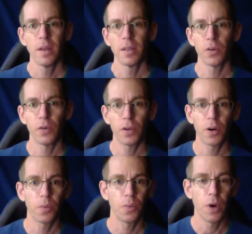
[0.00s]
So if
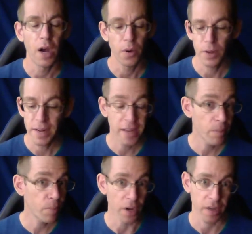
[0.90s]
you're uh, reading a
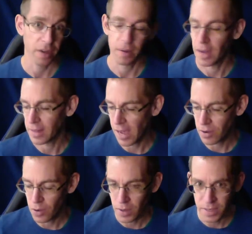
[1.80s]
book, a
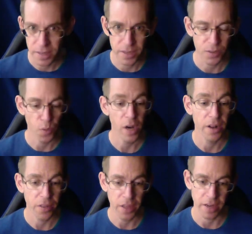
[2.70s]
loud noise is
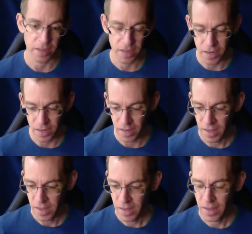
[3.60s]
one thing is going to
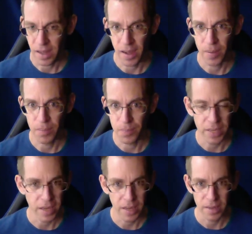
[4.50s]
um,
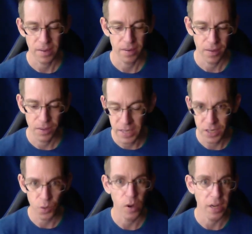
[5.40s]
be a lead
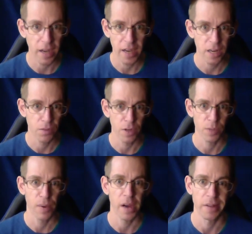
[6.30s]
to one kind of
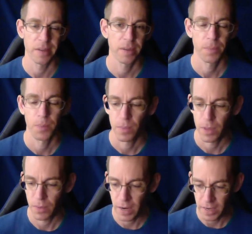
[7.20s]
response,
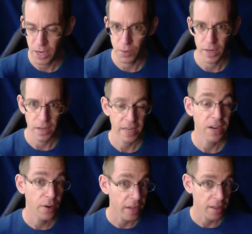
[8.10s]
right? Hearing
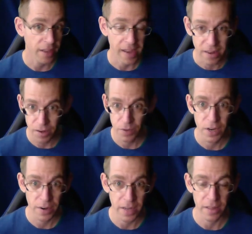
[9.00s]
hearing the act of
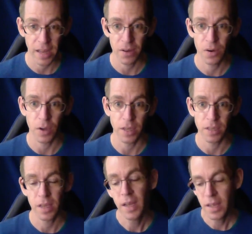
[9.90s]
hearing a loud
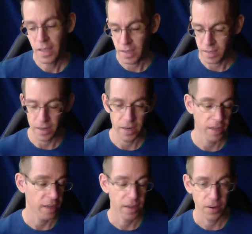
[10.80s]
noise is going
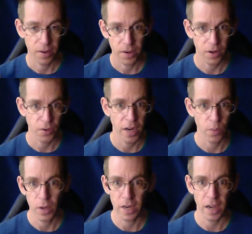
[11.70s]
to create
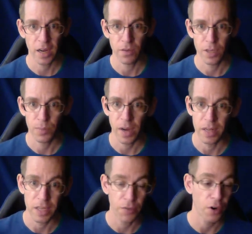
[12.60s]
one kind of
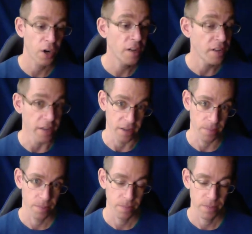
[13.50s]
response. If you're hunting,
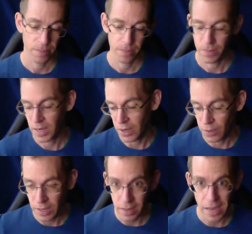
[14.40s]

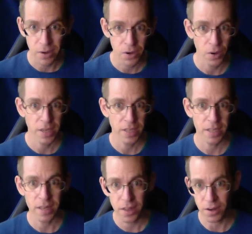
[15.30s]
hearing a loud noise is
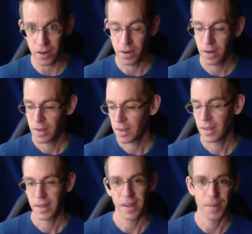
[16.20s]
another
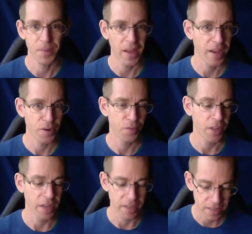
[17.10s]
um, kind of
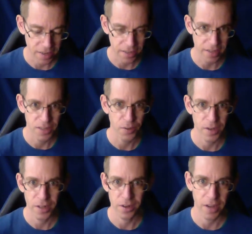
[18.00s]
thing. It's going to lead to
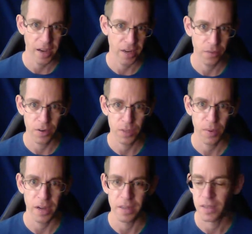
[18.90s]
another kind of
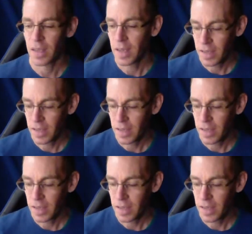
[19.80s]
response.